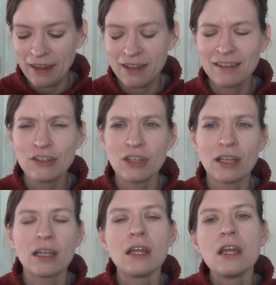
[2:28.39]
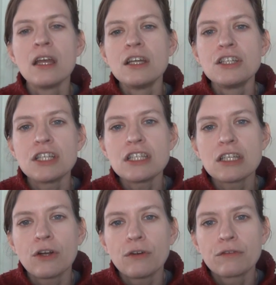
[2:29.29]
This took
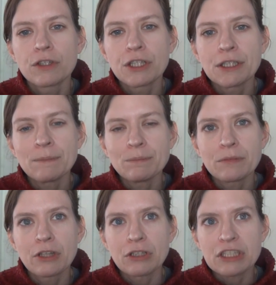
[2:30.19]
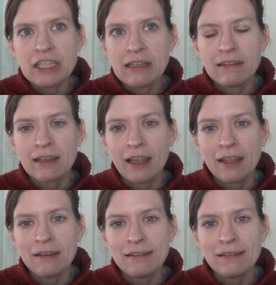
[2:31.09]
just over 13 skeins,